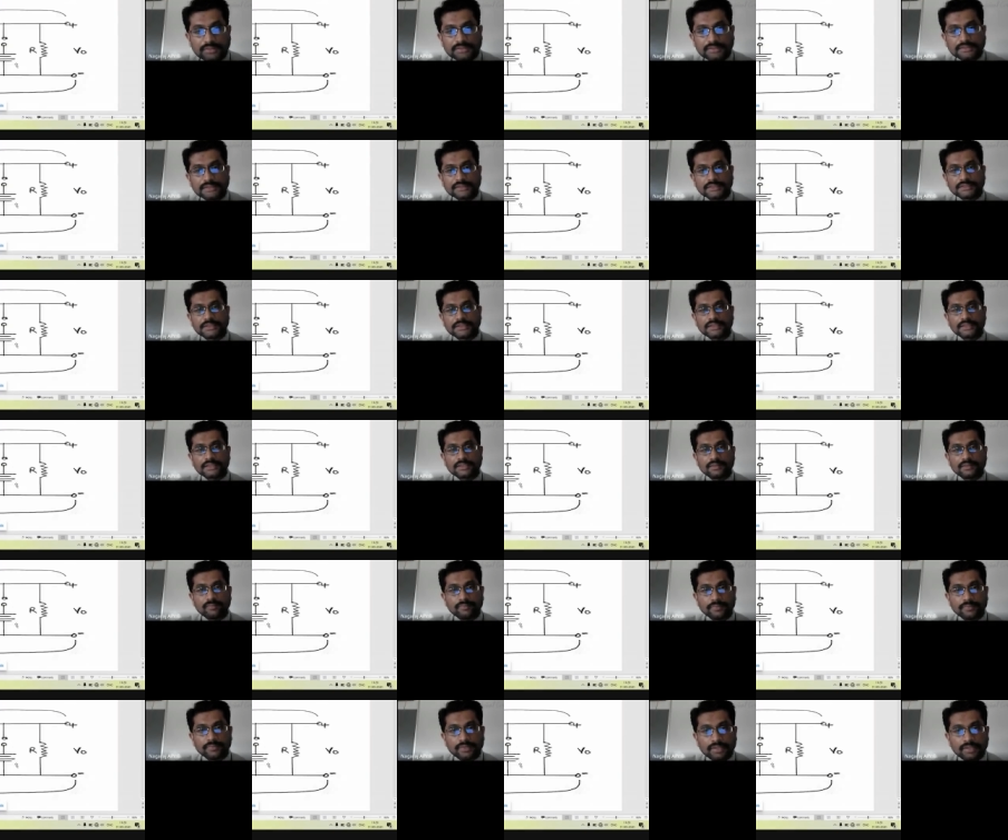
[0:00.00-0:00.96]
So this
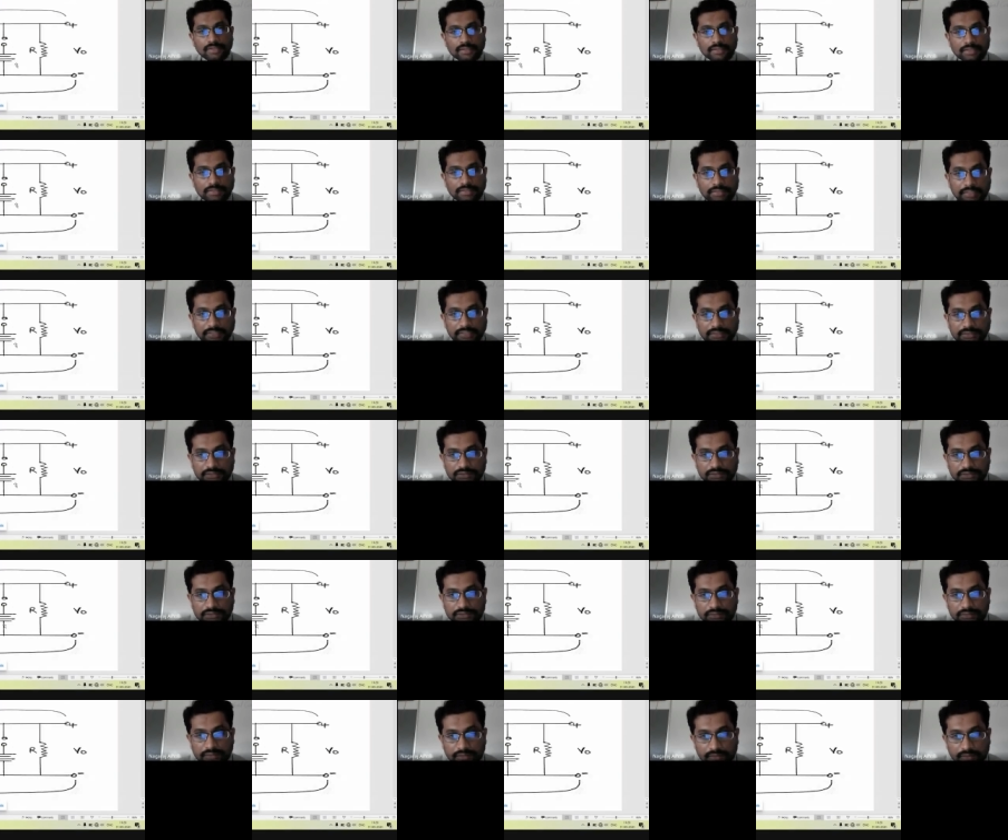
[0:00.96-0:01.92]
is the
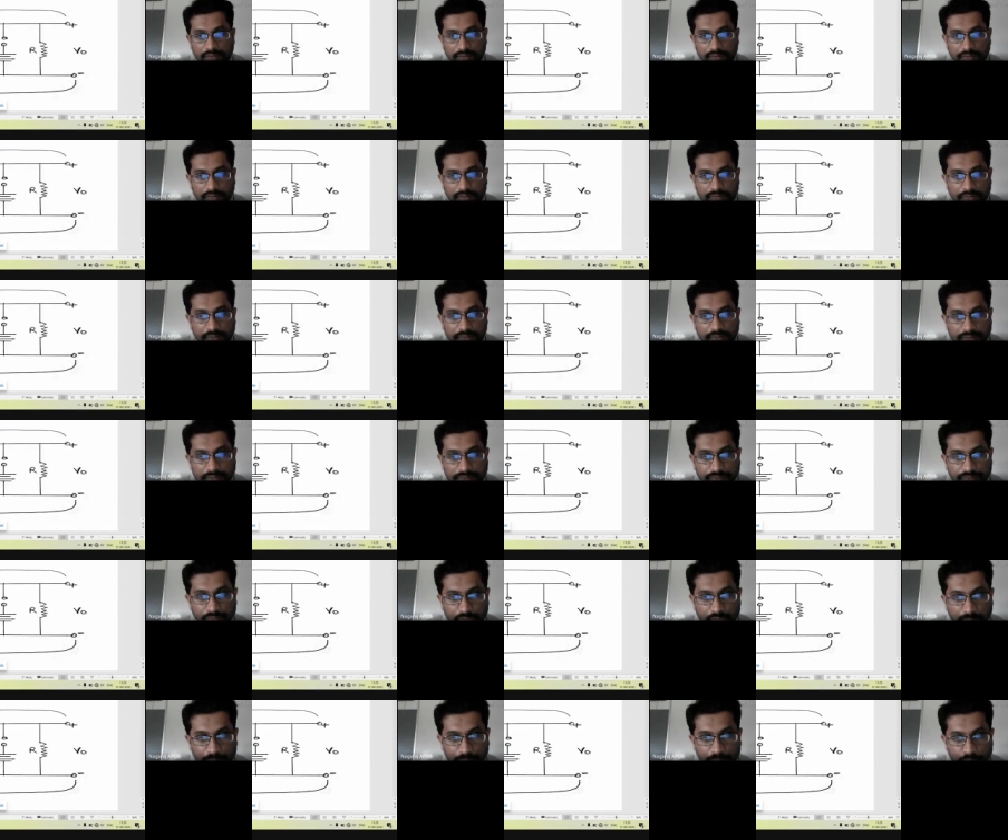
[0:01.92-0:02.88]
next
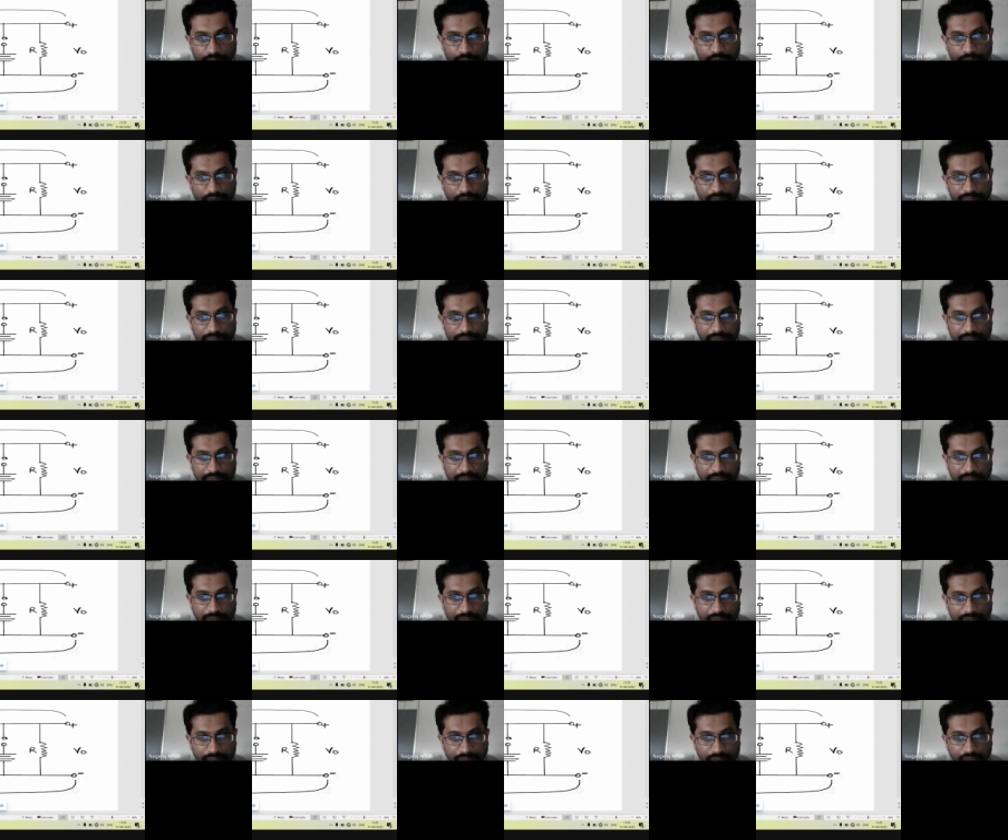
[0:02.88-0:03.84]
that is for positive off
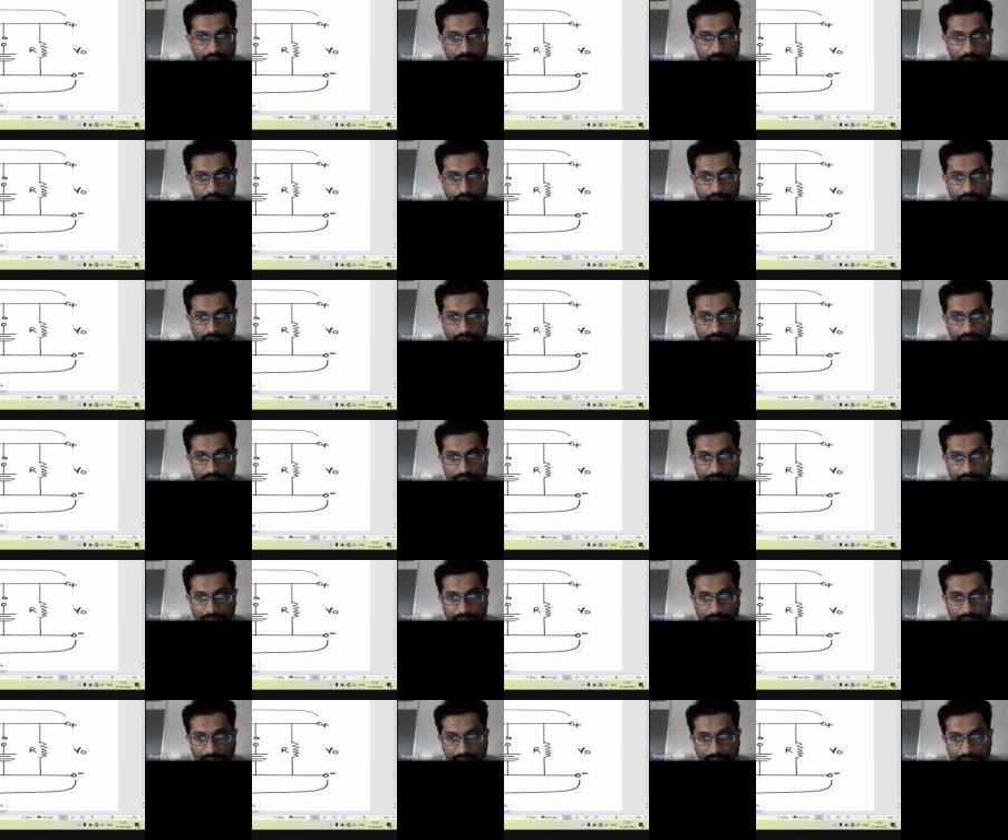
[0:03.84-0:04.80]
cycle. For positive
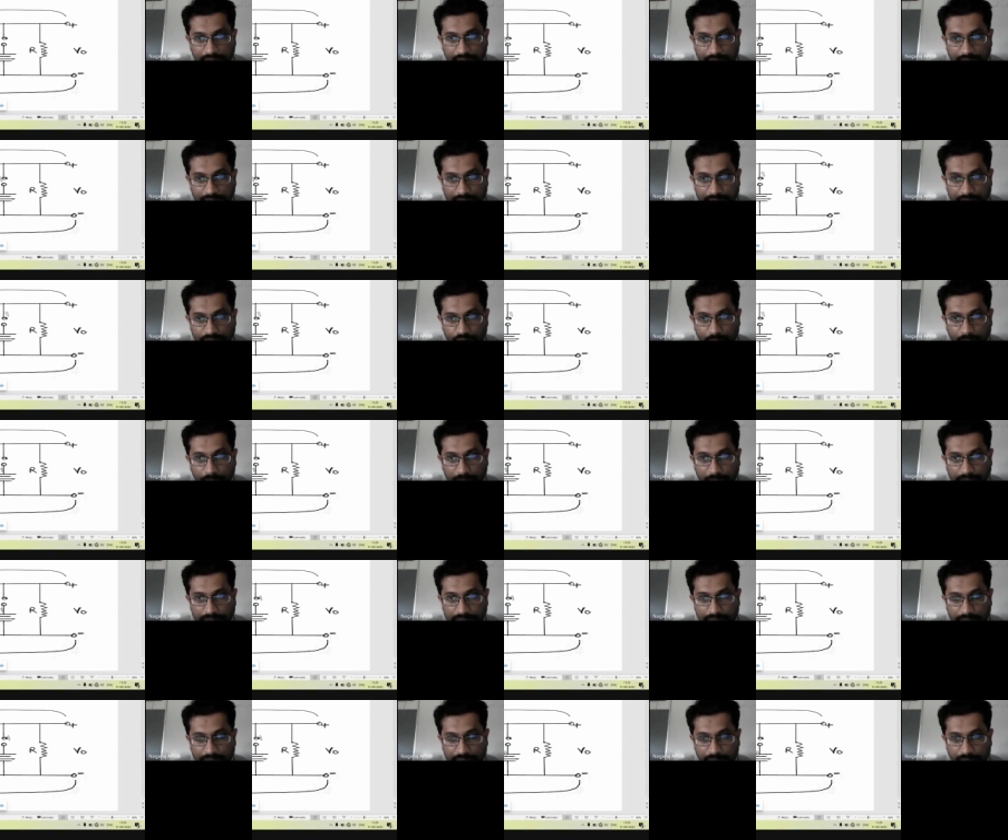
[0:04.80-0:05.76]
off cycle, it is
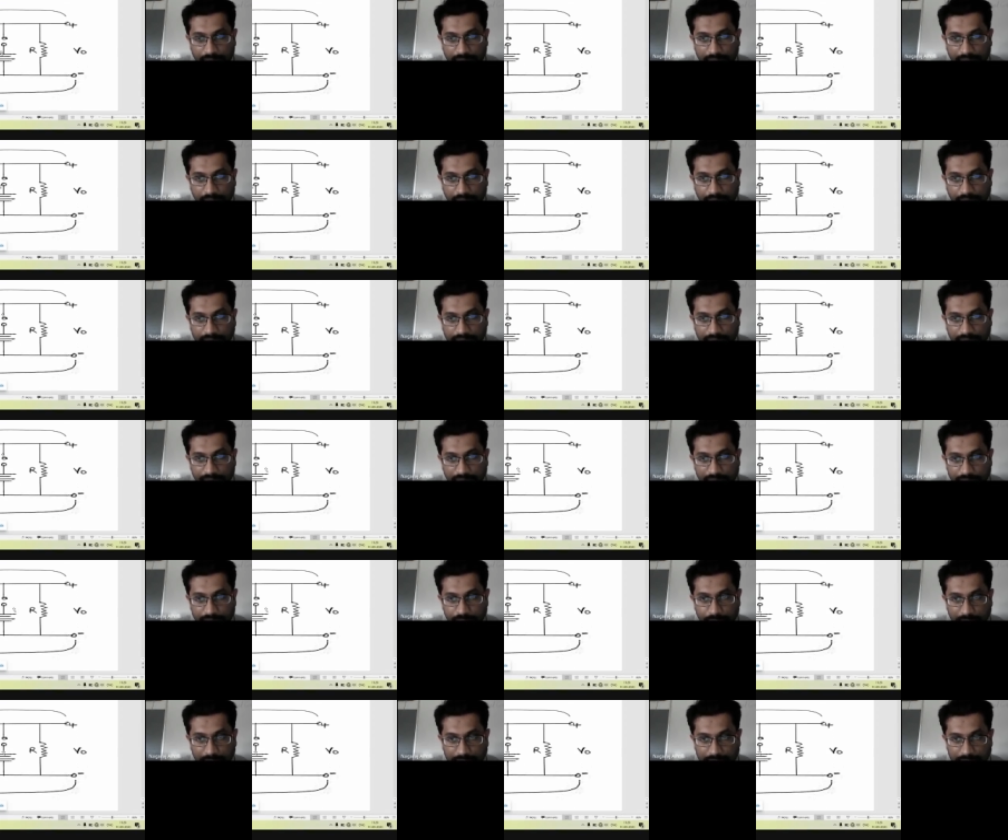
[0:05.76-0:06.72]
open circuit. Diode is
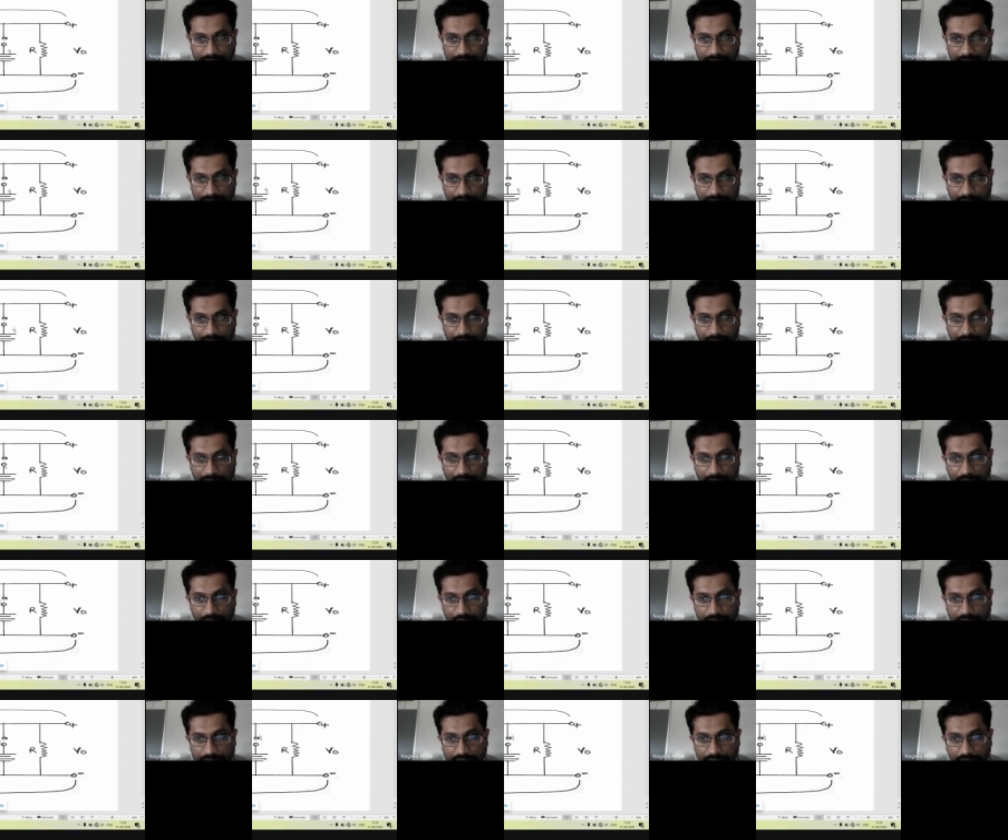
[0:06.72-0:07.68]
reverse biased. When
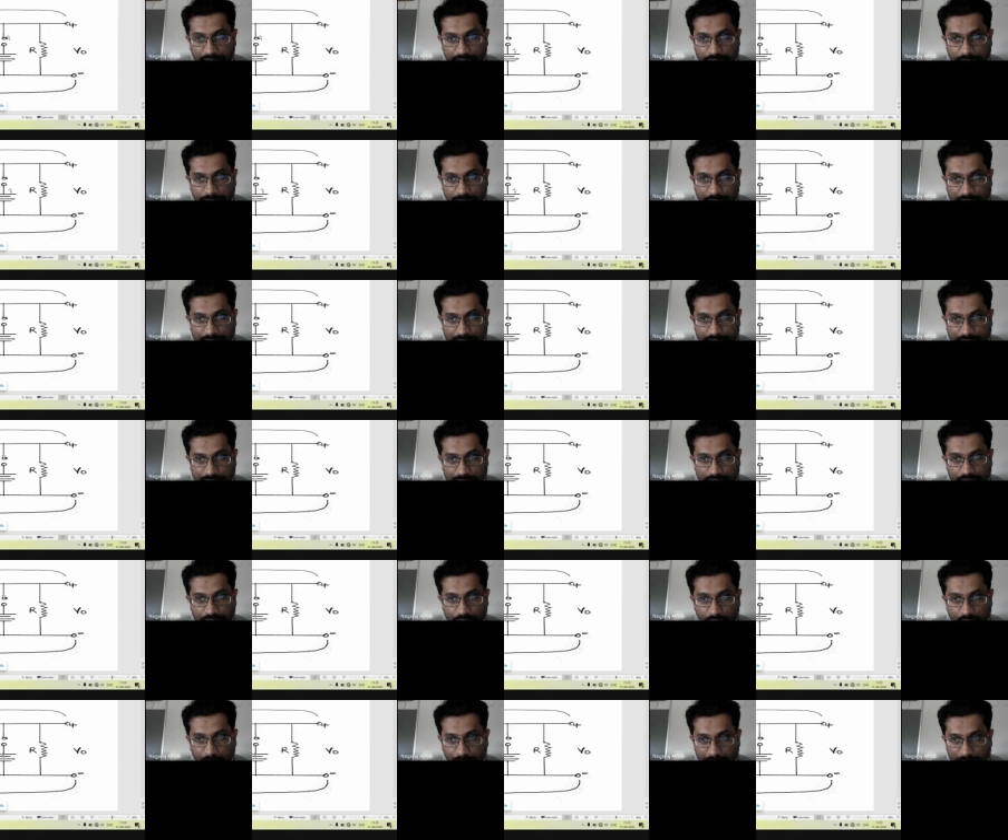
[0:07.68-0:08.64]
diode is reverse biased, it
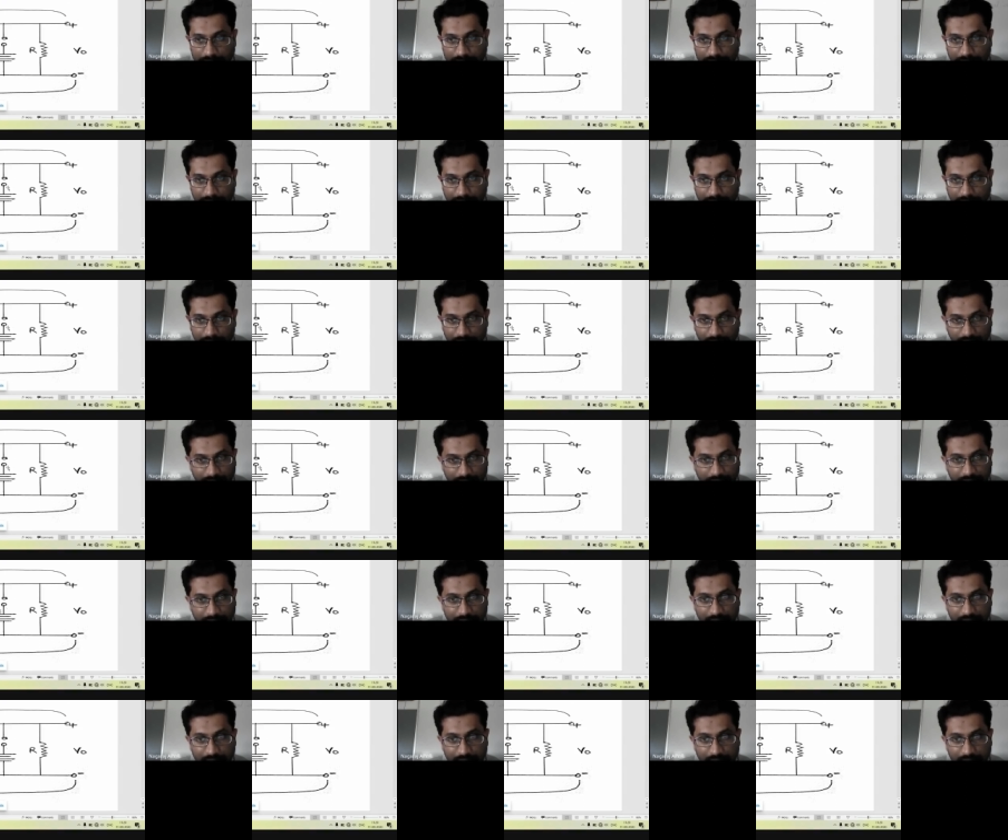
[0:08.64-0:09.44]
is open circuit.